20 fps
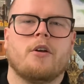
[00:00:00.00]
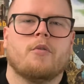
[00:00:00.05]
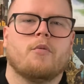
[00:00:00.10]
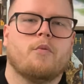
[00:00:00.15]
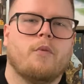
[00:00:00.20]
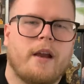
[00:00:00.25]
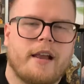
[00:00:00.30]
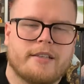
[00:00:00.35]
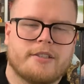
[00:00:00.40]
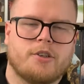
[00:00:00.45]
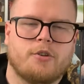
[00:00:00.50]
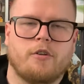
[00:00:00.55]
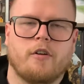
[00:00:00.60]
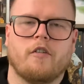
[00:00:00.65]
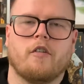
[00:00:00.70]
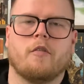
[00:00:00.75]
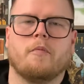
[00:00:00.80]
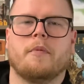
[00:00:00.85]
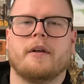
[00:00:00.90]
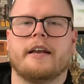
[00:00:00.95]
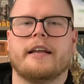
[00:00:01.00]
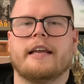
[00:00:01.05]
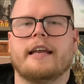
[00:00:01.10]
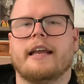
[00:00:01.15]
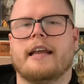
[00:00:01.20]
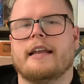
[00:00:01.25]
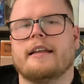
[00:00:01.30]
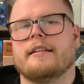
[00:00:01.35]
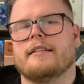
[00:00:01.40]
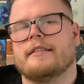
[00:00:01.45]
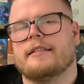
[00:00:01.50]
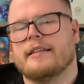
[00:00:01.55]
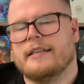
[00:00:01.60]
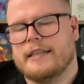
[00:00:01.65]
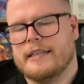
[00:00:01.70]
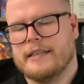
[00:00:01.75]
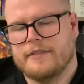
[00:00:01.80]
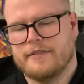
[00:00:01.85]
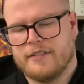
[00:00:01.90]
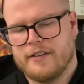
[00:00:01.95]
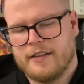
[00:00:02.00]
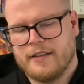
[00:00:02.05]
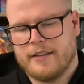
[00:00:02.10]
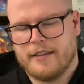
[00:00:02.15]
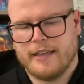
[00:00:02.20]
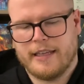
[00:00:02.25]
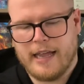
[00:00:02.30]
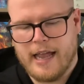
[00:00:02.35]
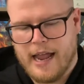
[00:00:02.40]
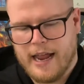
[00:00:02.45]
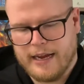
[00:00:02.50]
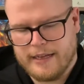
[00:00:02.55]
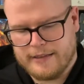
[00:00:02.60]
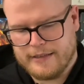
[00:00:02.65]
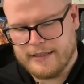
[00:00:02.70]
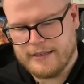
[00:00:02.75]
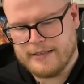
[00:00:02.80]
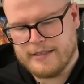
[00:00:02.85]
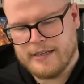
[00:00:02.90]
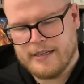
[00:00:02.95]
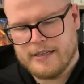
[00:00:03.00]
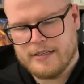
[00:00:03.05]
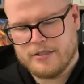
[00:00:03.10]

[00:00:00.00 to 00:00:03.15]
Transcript: rescue everybody and leave the island.